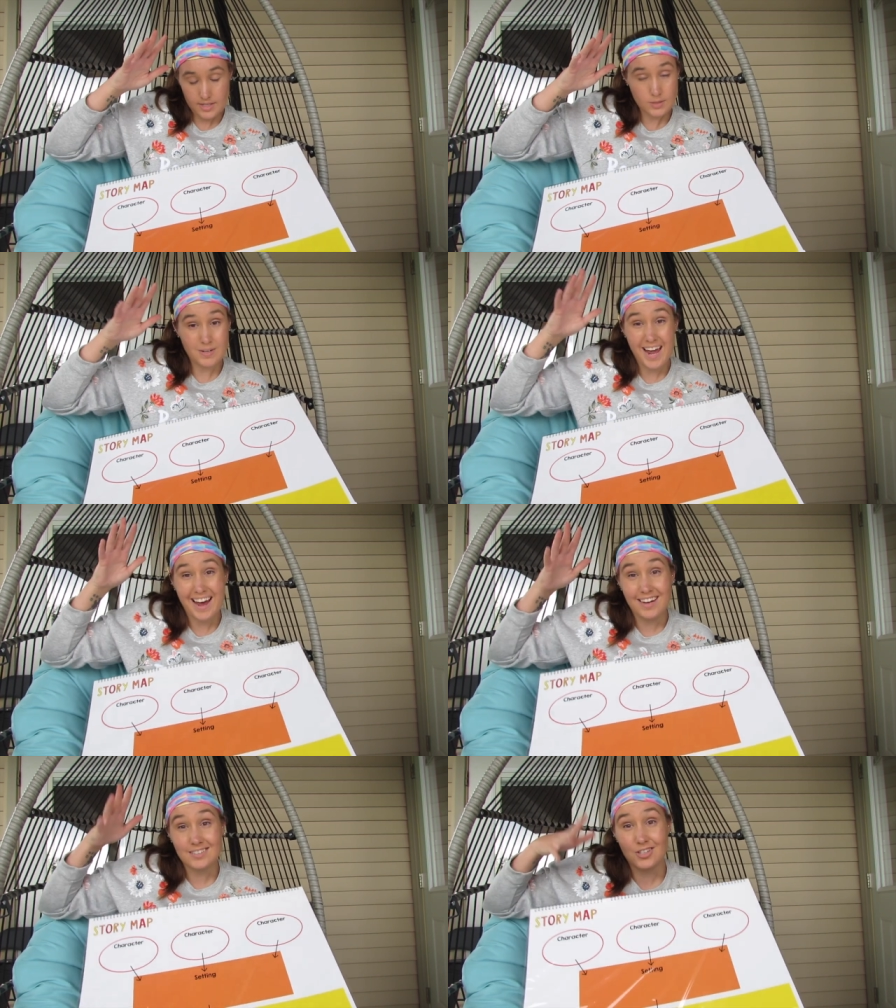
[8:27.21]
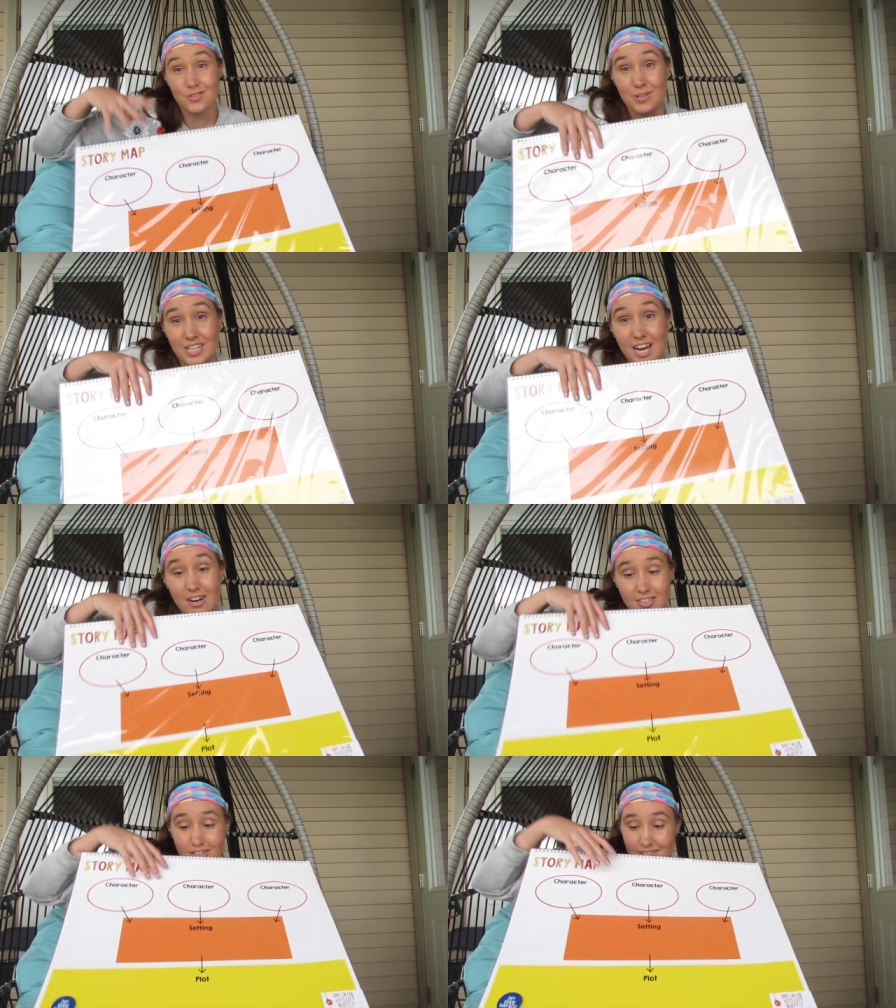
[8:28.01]
This one has the 3
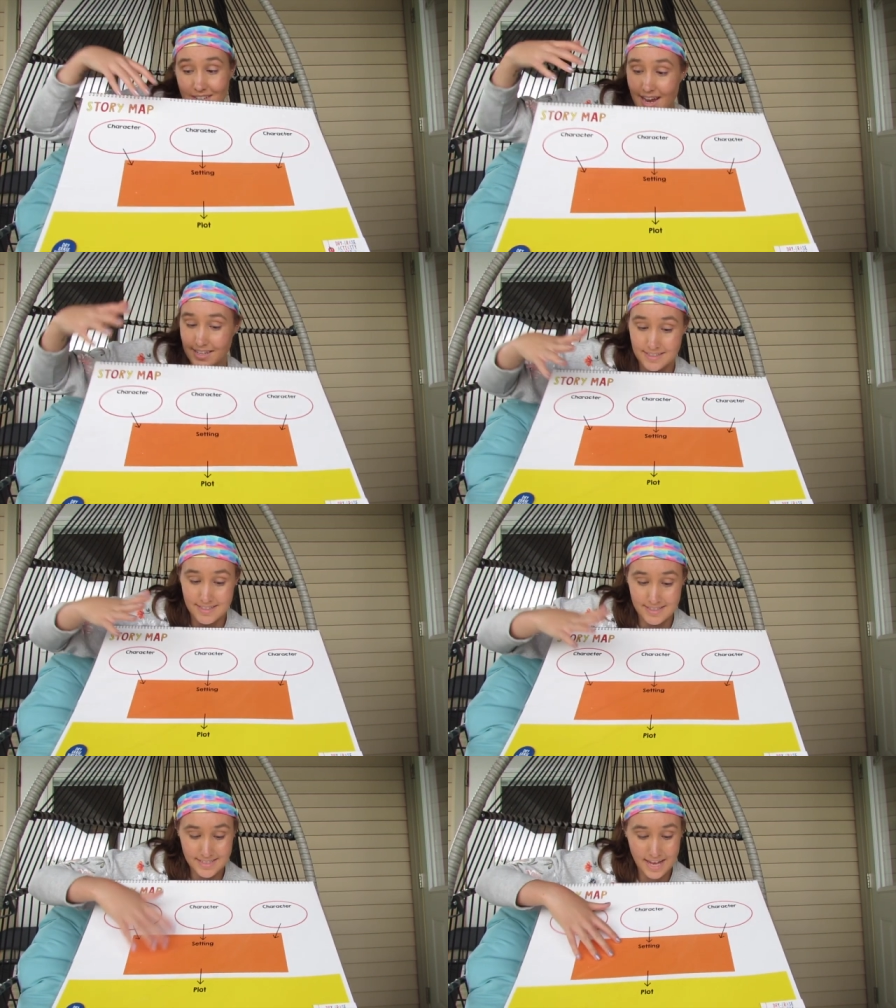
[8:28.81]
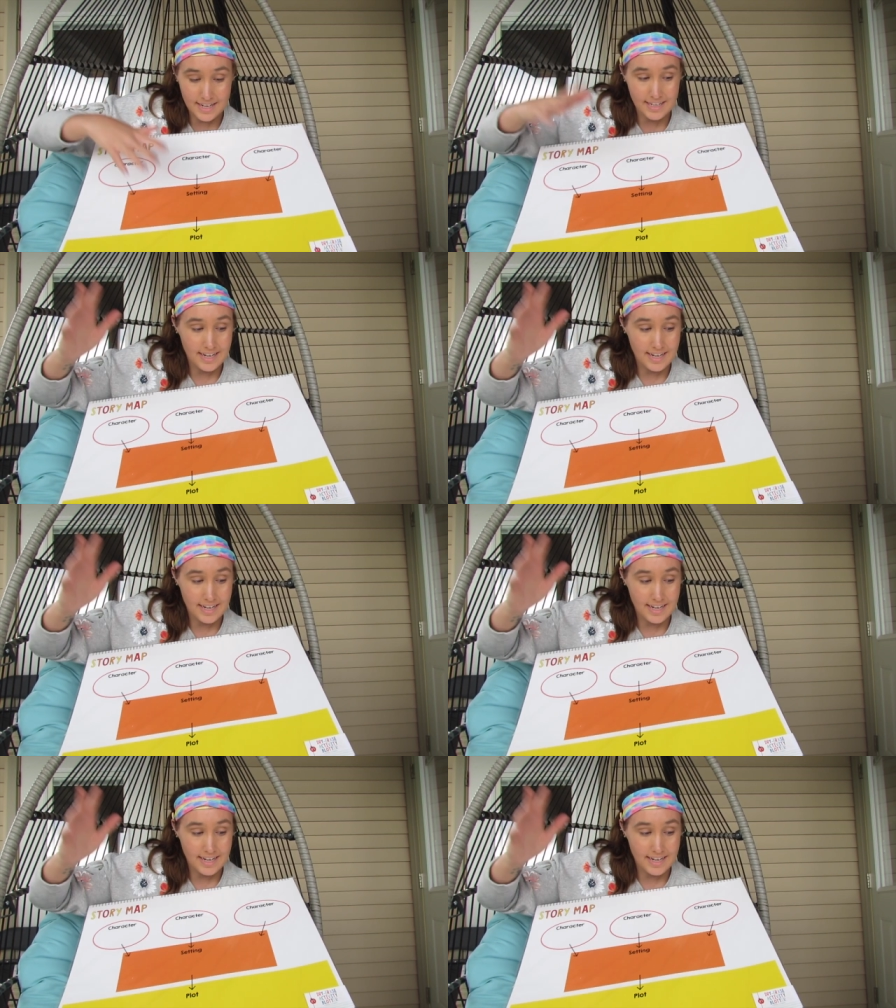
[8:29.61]
characters, it has the setting,